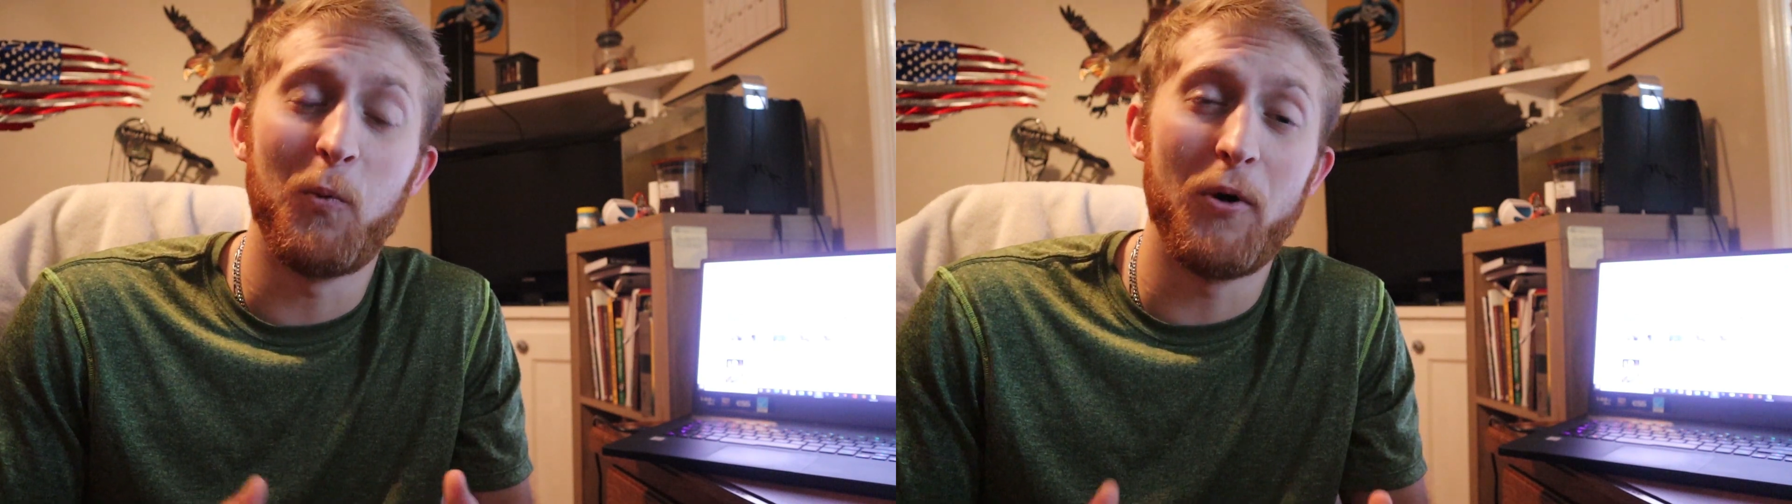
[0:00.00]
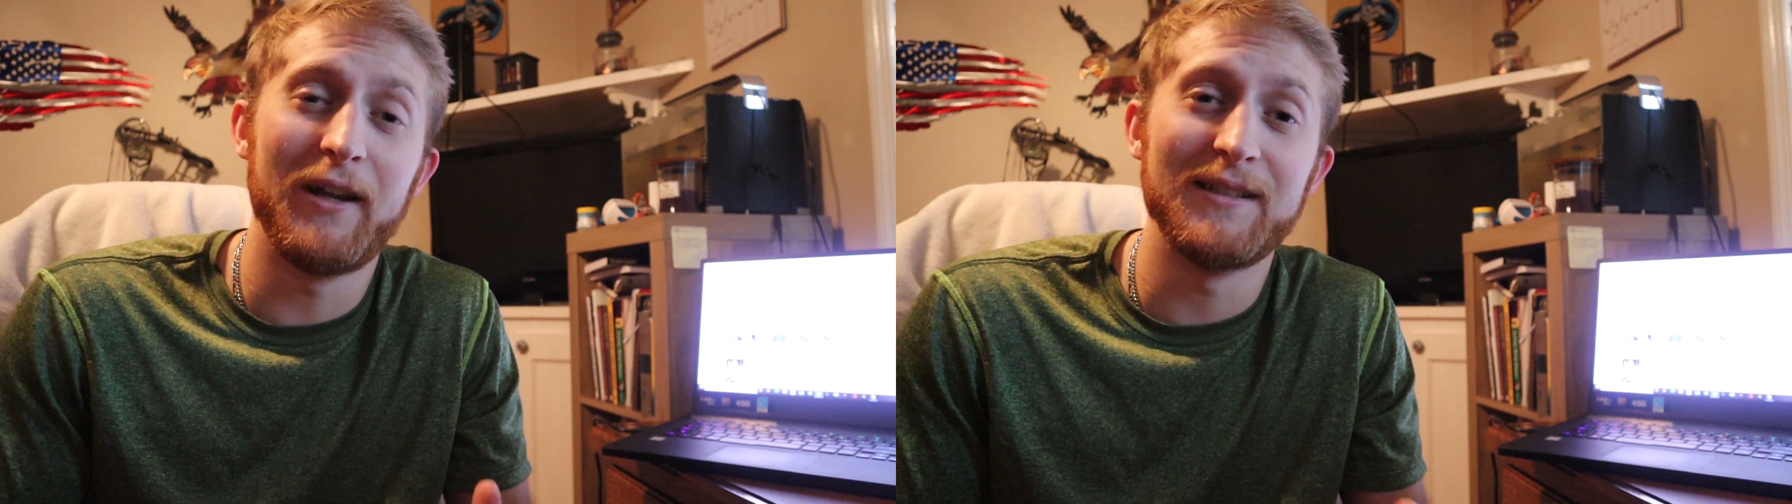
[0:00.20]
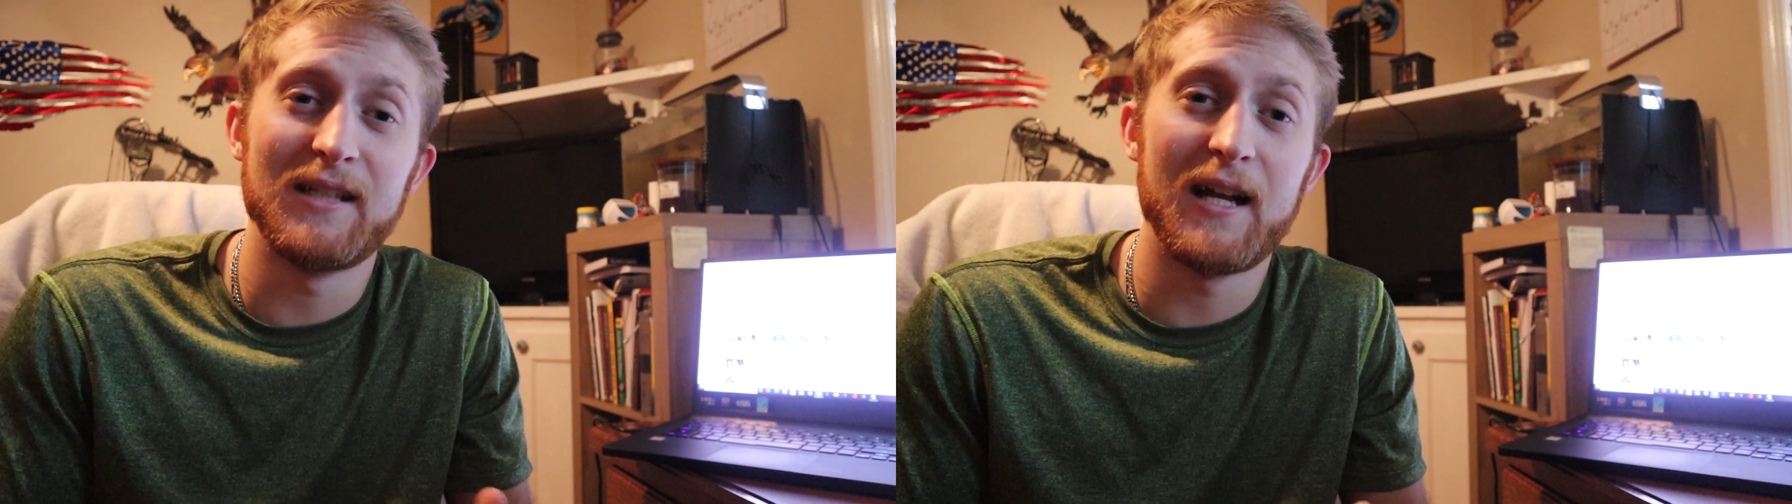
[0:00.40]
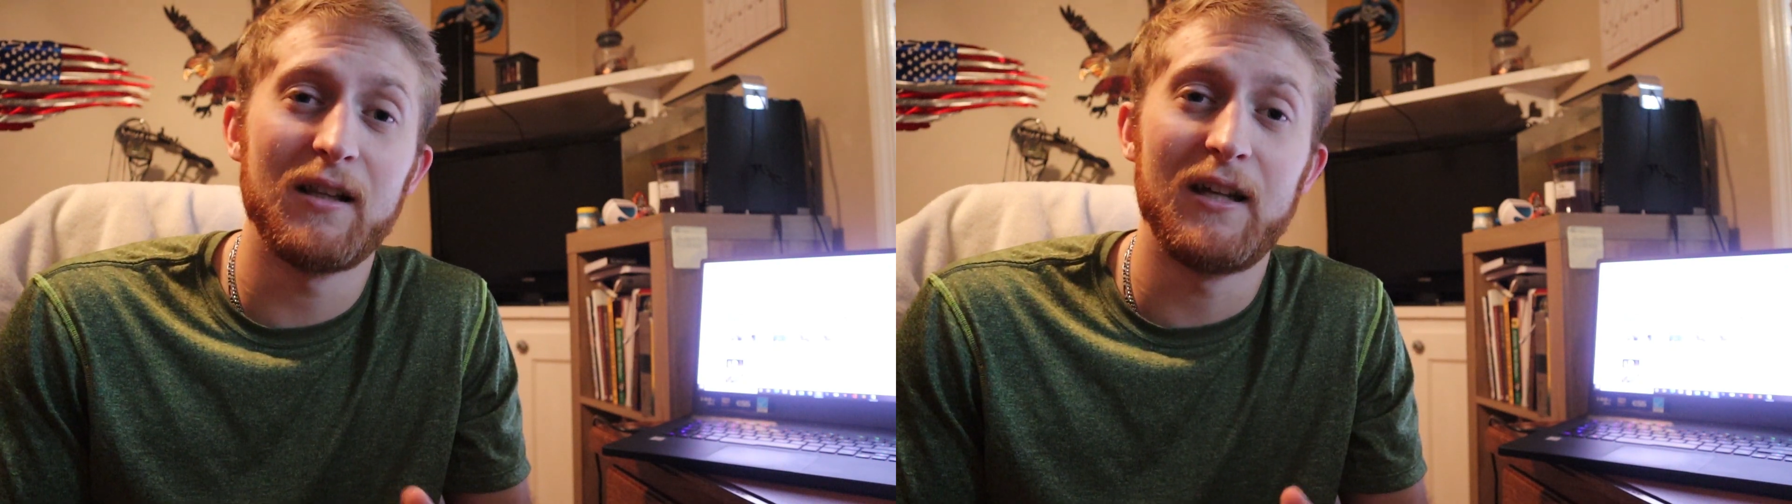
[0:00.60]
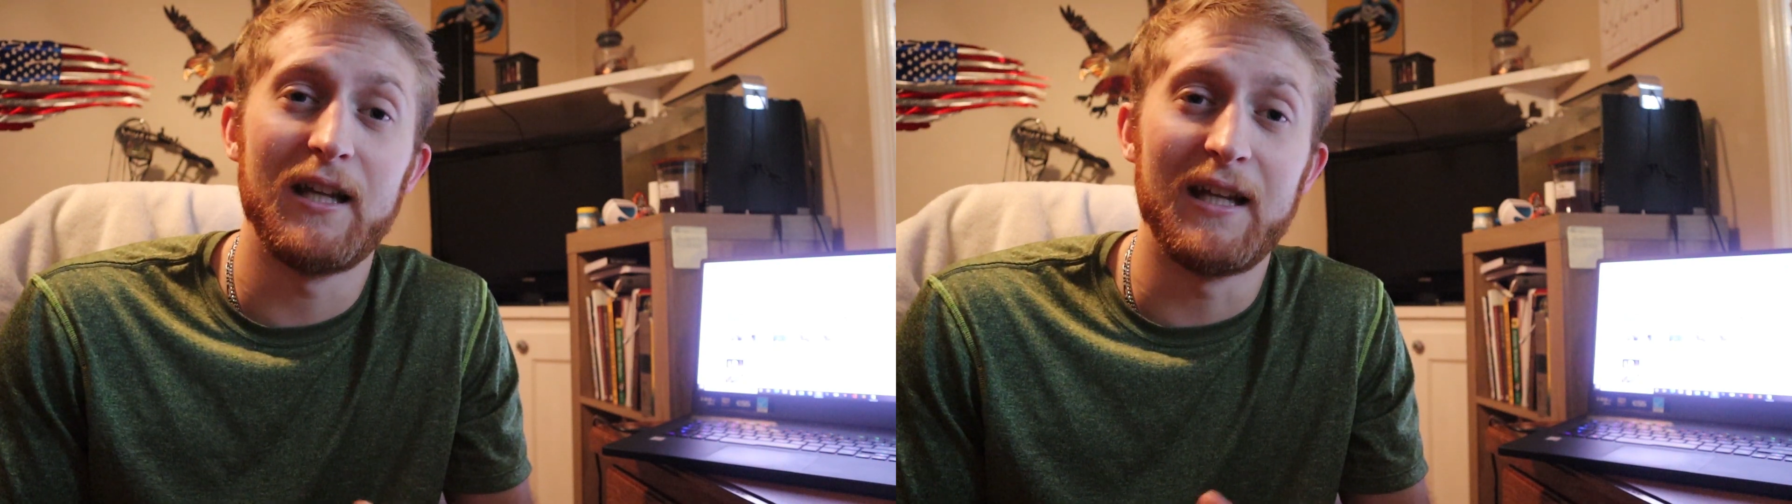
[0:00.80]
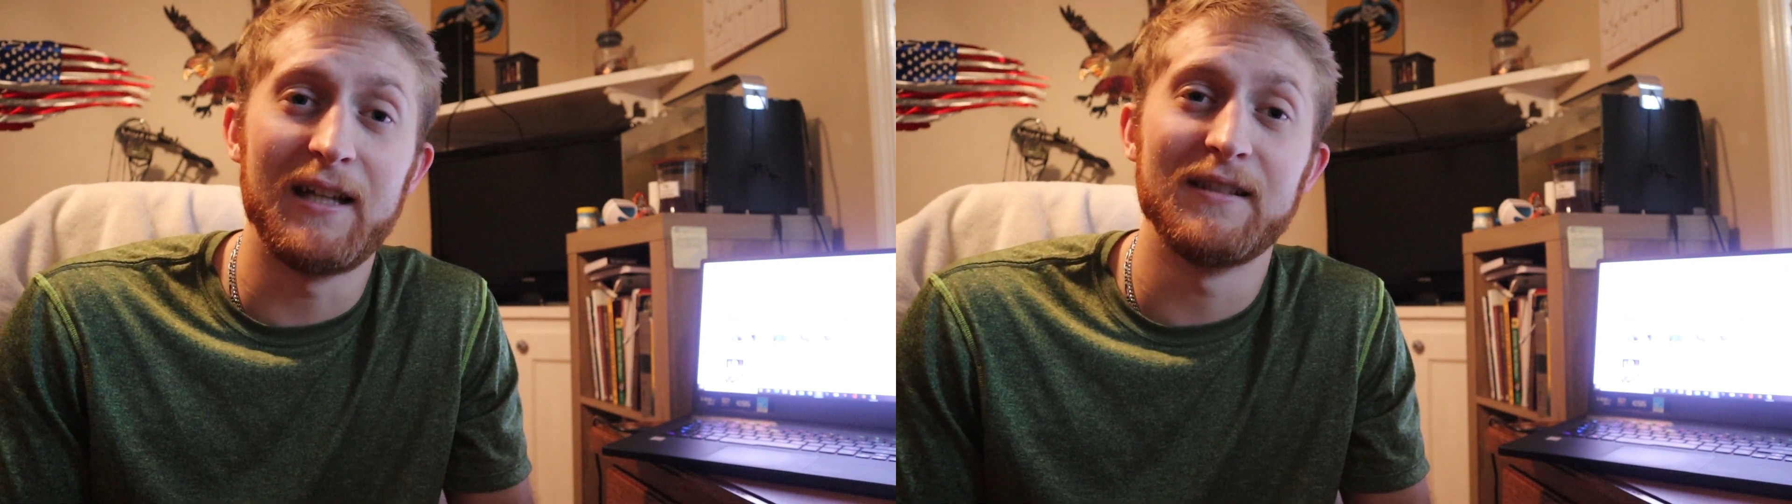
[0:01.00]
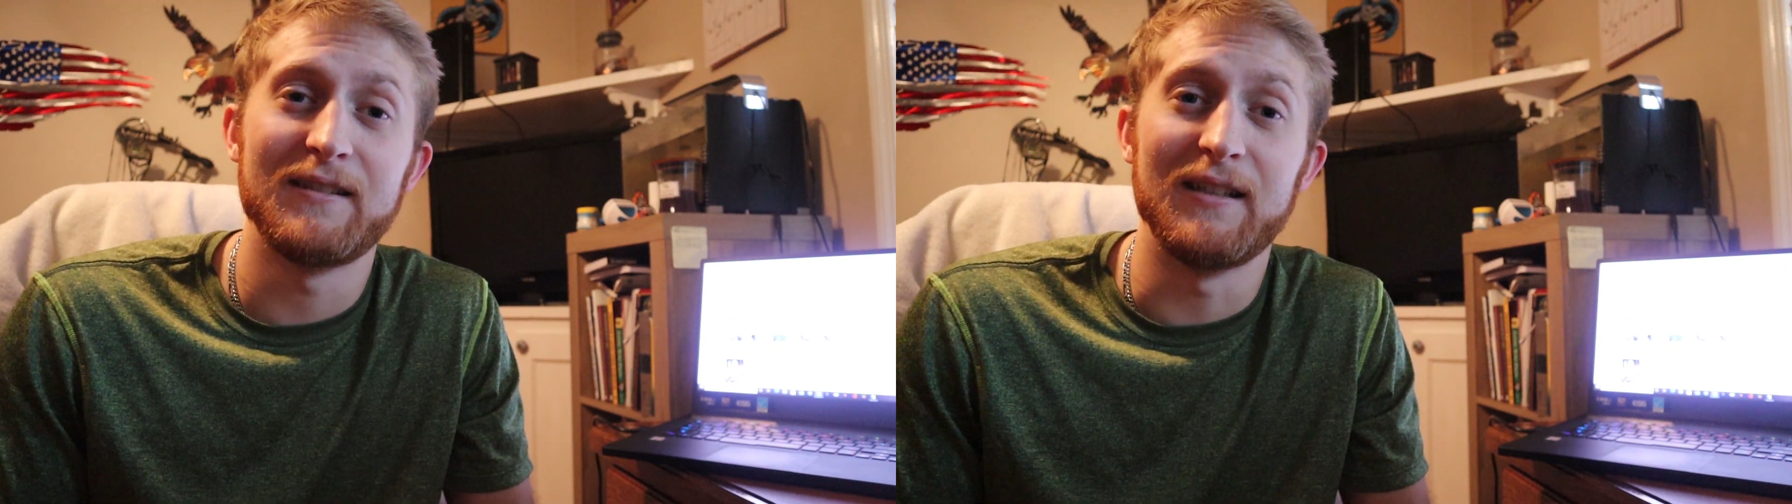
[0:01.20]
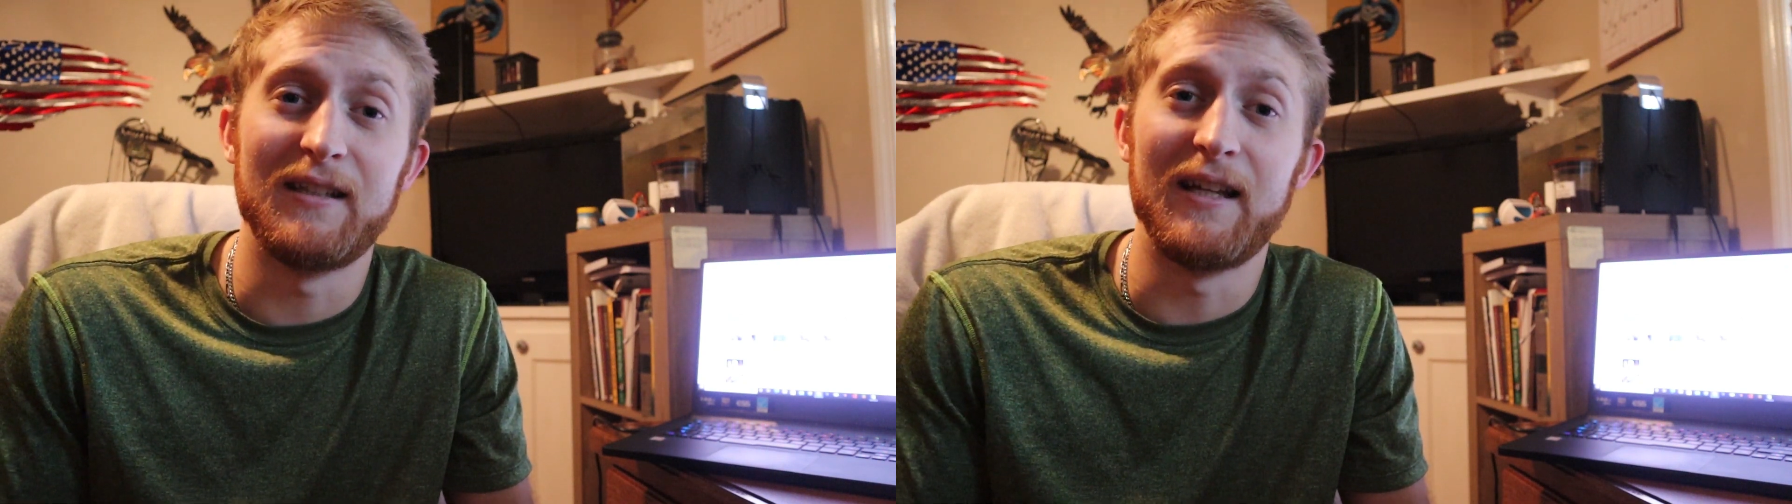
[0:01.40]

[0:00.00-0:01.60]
what exactly it is that